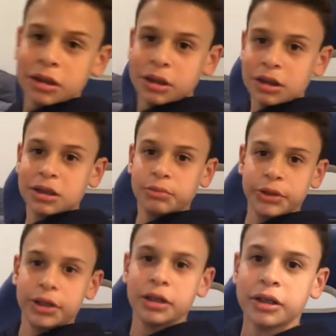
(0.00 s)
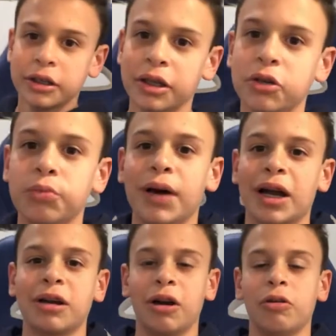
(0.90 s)
This is gonna be the new
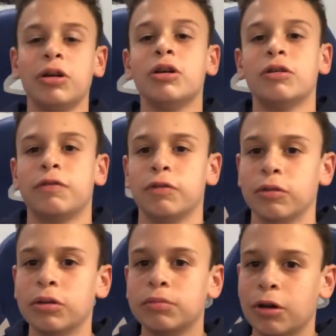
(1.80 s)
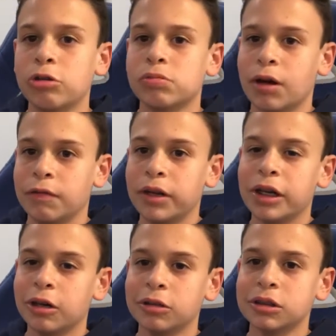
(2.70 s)
background for most of my
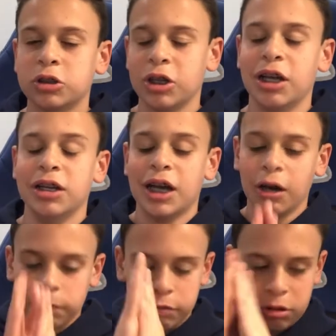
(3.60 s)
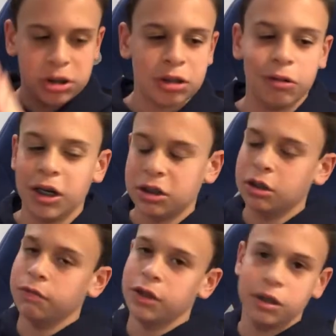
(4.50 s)
videos. So yeah, now for real, let's get right into
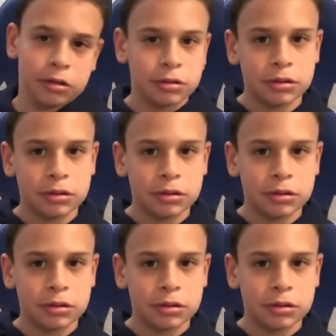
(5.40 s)
the video.